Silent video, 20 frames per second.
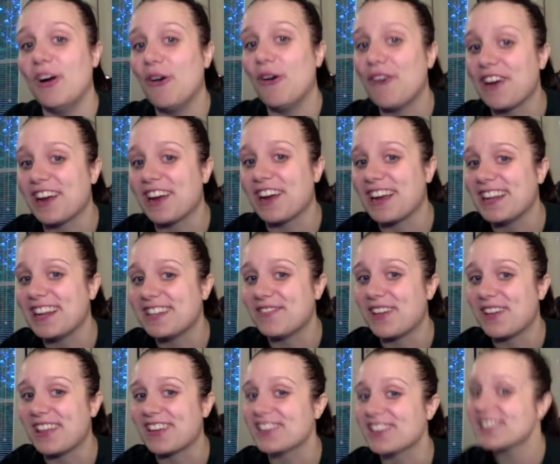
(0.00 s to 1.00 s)
Oregon
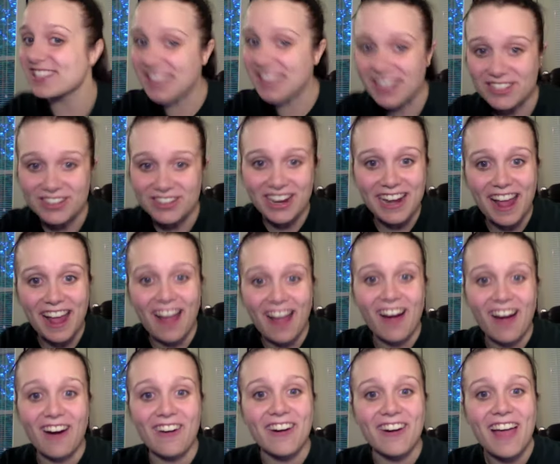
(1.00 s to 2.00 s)
weather sucks right
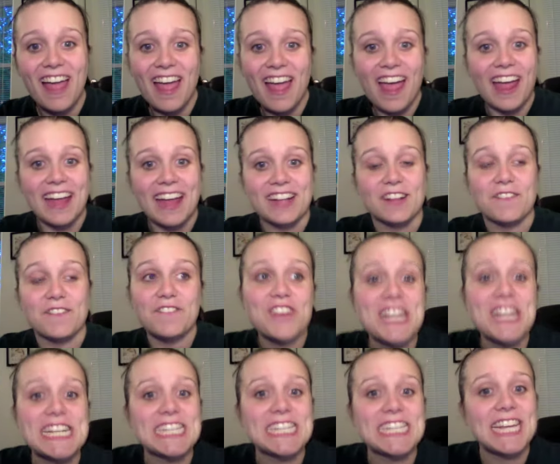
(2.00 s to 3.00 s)
now. It's
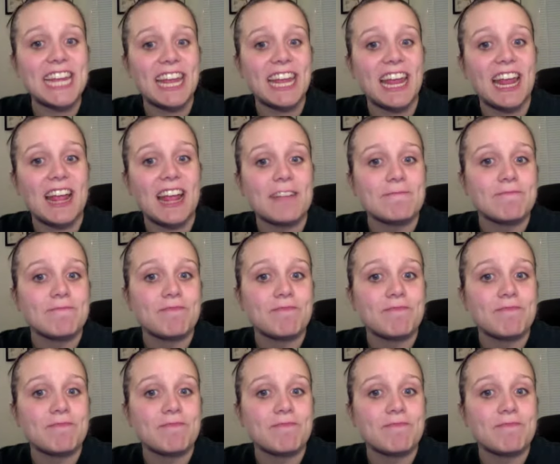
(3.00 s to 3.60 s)
freezing.